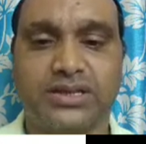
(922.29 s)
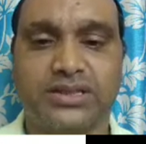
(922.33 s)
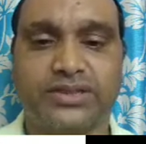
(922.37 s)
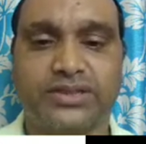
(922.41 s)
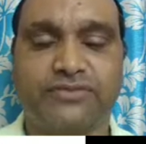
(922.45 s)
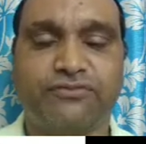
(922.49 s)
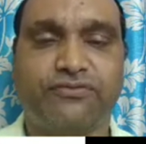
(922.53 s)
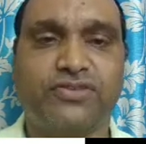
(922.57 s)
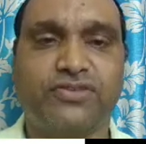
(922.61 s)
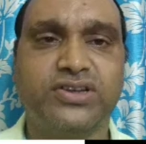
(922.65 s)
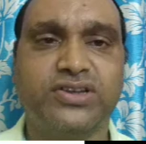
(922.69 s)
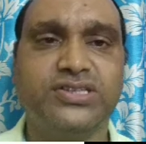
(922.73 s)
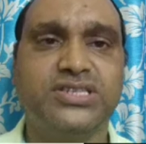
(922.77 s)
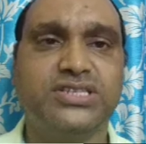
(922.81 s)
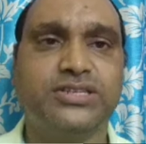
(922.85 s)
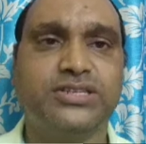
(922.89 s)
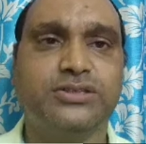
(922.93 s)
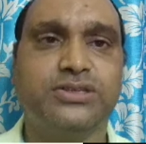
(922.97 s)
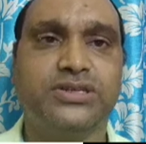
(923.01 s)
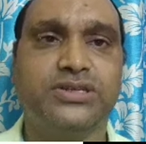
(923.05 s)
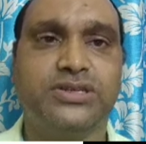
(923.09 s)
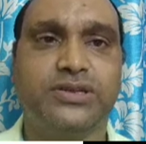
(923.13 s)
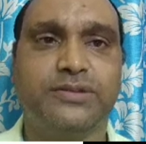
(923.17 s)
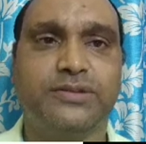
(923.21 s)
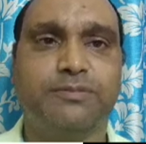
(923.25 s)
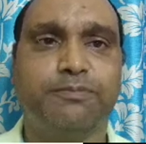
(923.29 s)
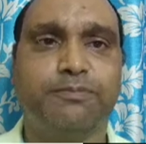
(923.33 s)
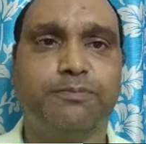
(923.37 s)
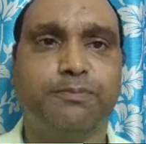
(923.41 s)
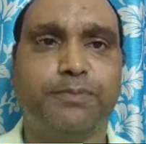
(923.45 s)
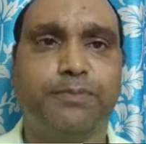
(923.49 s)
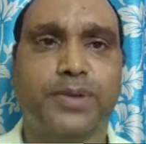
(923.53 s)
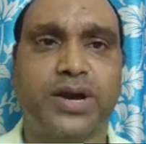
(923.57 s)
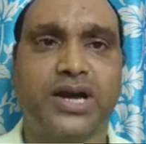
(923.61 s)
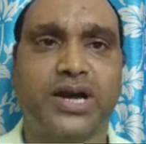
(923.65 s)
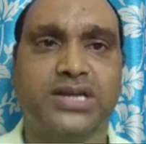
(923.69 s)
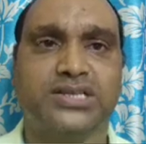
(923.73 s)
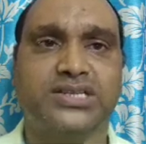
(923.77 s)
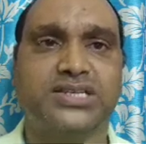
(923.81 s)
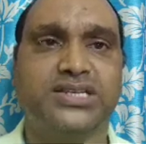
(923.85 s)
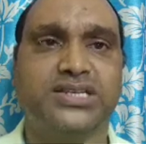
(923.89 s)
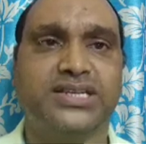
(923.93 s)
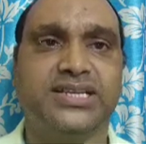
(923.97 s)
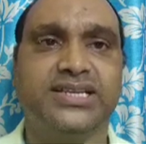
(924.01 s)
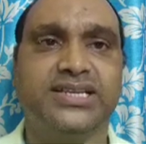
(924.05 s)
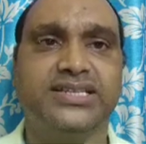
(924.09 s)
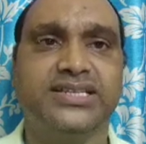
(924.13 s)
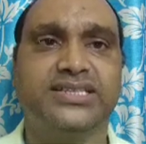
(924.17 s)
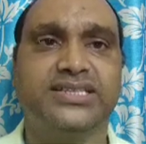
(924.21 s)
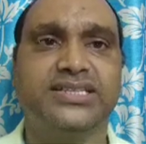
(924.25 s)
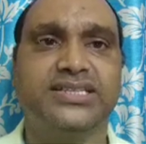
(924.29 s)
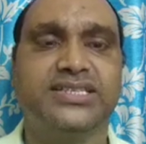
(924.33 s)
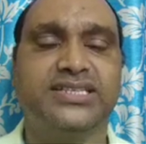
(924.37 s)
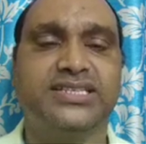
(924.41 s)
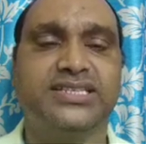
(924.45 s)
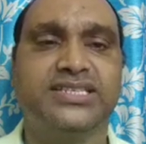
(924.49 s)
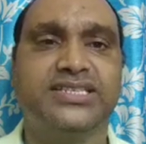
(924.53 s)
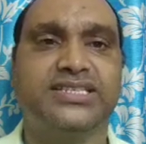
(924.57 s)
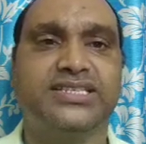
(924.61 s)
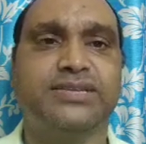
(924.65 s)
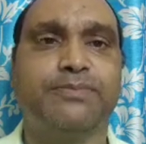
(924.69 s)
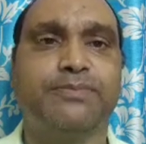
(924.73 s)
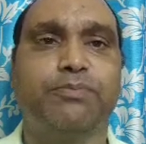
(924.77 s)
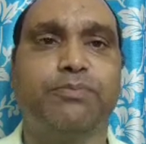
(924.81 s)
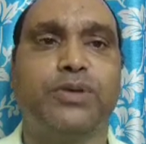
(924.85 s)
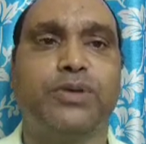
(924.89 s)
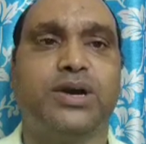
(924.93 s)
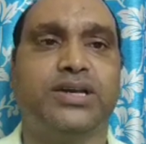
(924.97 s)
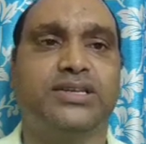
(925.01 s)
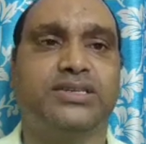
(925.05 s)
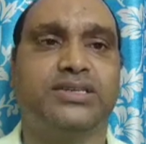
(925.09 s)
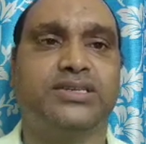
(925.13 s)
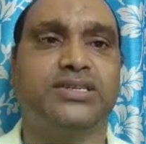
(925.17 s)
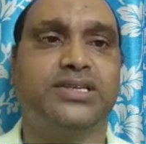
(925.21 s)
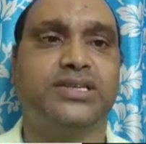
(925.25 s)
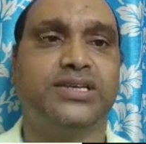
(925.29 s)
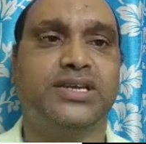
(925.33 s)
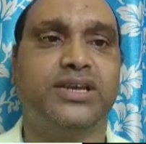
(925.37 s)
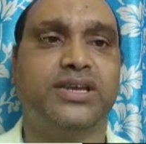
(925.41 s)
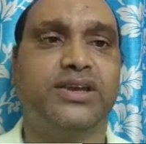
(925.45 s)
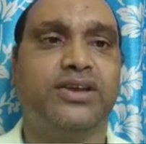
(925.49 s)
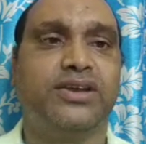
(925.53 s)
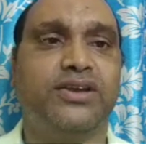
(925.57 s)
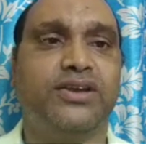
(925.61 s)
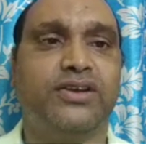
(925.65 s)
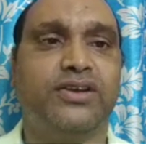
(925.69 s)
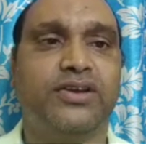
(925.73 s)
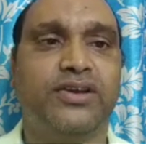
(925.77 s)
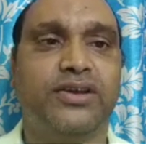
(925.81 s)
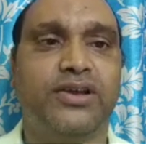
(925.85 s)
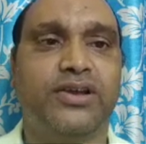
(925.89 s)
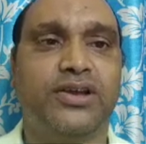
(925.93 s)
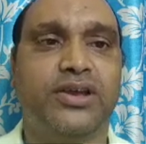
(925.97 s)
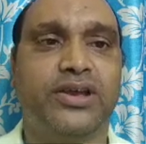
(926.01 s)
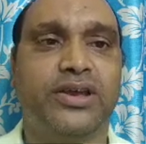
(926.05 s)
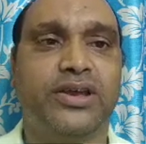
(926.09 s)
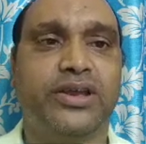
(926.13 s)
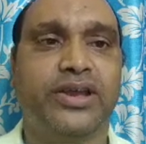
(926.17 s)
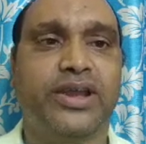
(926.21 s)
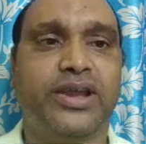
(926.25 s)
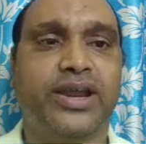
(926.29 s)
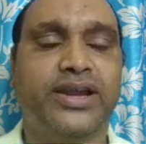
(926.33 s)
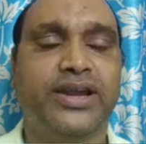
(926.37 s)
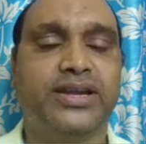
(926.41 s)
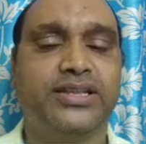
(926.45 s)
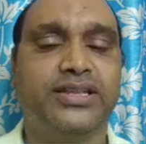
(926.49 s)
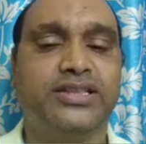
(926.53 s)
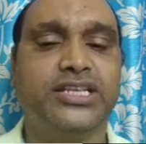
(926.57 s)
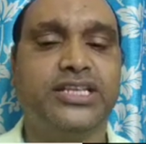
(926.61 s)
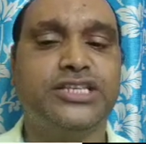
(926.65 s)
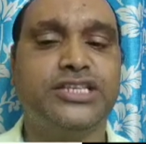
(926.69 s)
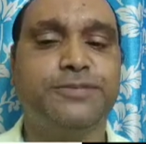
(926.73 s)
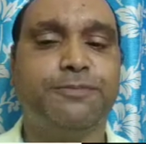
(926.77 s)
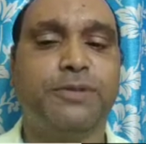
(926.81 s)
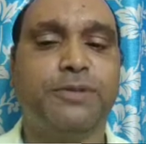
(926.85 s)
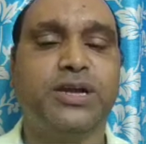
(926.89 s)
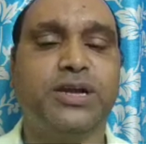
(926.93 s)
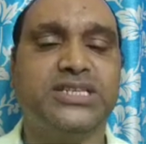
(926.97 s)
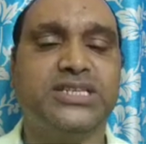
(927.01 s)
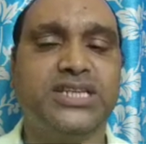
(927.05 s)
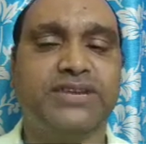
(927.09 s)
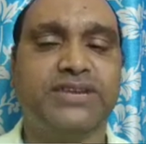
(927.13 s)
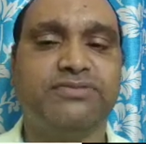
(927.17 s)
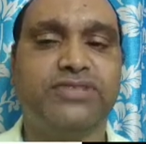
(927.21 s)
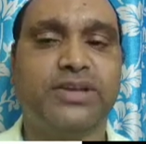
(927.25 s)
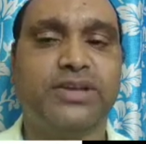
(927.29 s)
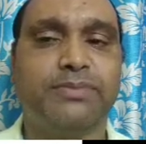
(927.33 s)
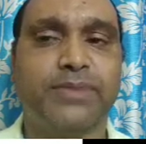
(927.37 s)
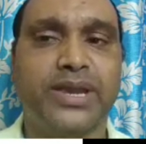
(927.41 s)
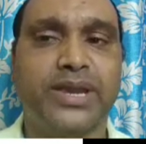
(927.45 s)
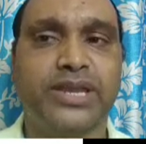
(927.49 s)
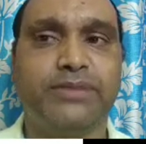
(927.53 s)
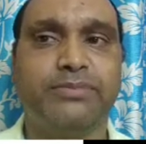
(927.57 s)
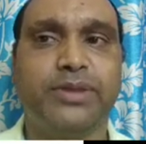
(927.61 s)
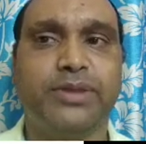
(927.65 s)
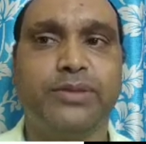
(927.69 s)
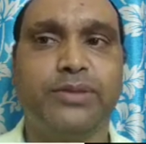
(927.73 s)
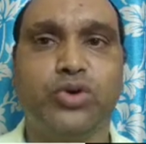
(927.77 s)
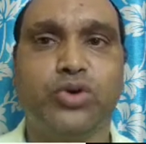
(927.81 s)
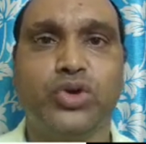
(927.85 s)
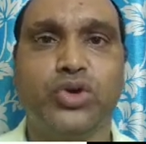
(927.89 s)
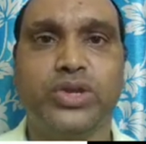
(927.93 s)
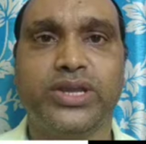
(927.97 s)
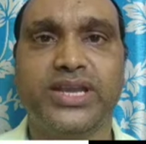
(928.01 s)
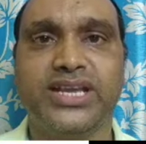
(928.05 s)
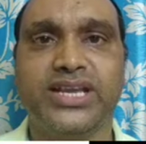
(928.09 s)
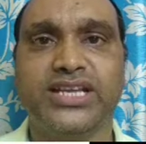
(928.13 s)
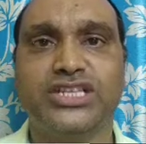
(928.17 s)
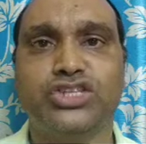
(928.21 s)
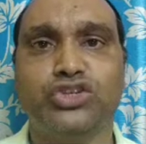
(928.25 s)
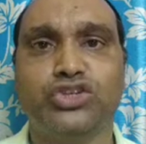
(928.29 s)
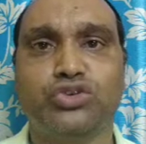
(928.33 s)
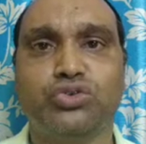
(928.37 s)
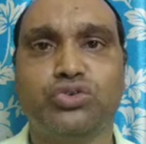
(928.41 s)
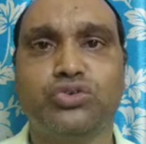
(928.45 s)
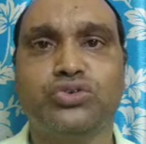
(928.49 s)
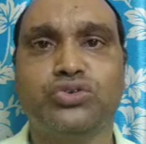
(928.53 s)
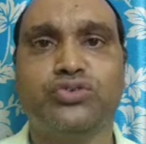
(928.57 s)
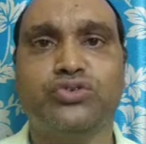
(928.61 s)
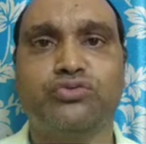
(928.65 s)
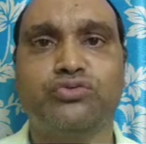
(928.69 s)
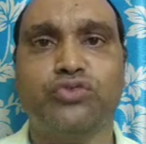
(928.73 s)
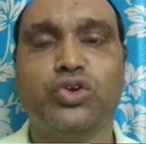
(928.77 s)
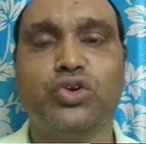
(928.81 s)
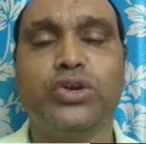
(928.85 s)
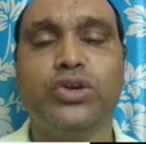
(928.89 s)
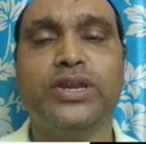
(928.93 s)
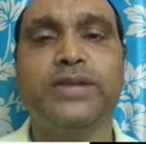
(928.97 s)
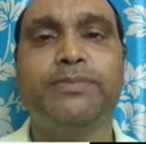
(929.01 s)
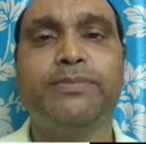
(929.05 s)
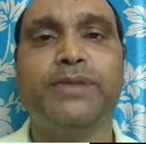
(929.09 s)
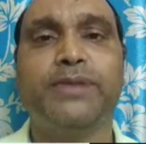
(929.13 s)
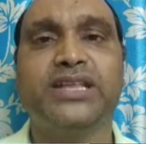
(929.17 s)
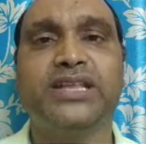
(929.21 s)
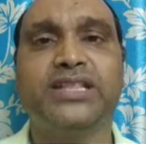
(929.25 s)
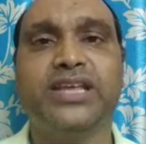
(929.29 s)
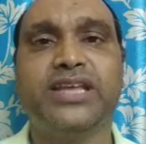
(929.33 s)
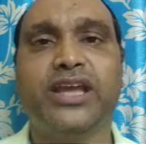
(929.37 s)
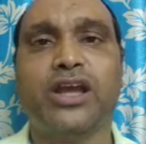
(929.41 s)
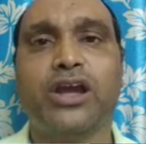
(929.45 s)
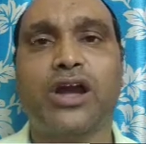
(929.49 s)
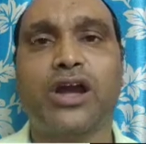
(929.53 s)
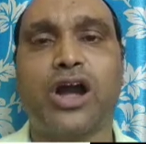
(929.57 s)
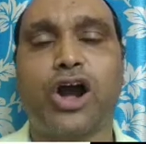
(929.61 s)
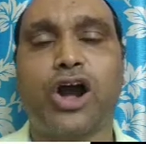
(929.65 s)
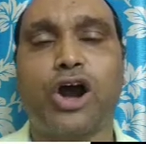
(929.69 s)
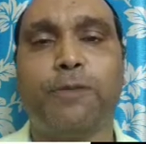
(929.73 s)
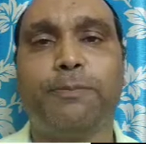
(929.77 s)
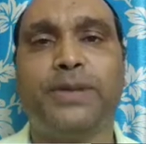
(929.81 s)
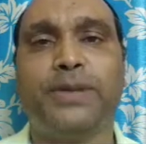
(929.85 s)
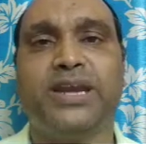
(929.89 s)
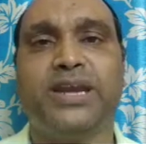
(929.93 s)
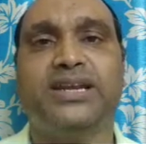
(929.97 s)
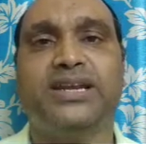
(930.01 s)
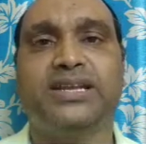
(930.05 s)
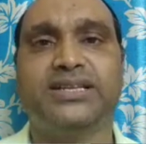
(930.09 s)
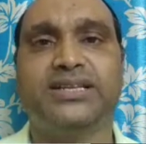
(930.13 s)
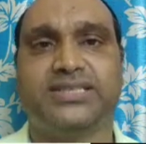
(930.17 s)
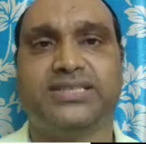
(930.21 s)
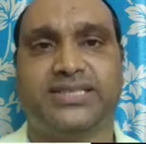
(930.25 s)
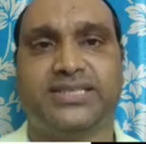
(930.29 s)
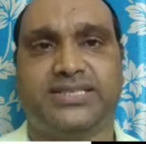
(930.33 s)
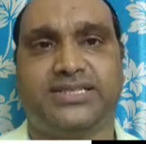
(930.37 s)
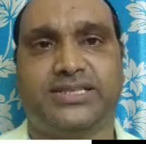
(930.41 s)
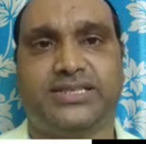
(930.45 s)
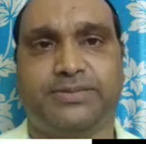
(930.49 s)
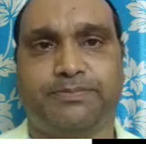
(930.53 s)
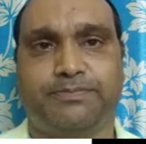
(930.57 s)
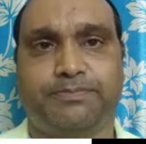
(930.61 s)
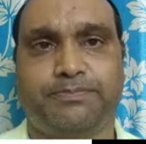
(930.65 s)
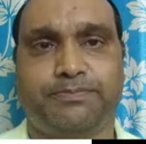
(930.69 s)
The first part is the system part, and this part of the main memory is used only by the operating system.